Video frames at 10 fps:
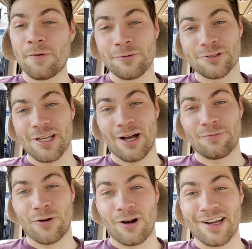we'll see how
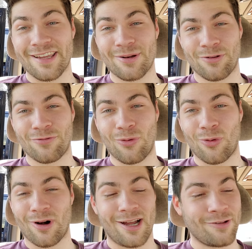far I get
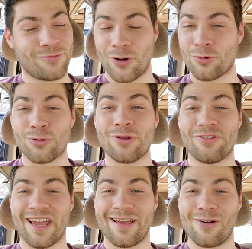before I fall through the
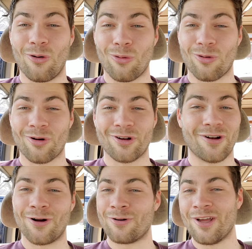van or
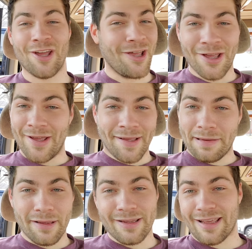
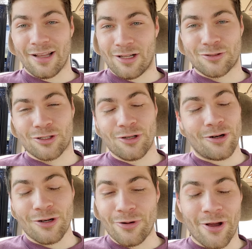get
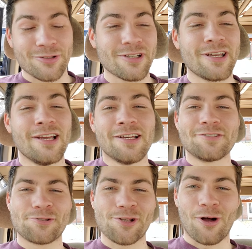electrocuted, who knows.
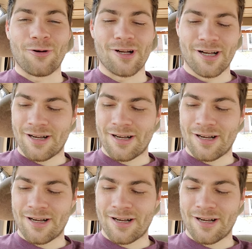So,